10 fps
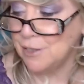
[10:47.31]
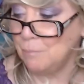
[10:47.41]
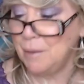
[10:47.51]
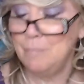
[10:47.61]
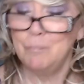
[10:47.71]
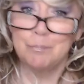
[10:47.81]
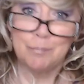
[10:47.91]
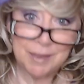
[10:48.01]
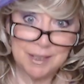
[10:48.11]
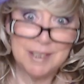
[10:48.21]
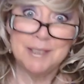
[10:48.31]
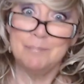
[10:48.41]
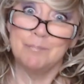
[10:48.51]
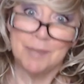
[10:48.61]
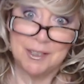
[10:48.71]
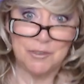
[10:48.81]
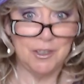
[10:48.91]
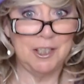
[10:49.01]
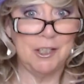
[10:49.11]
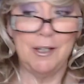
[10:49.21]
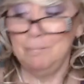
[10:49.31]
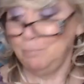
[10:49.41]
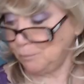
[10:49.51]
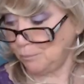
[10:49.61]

sip in. This is really good.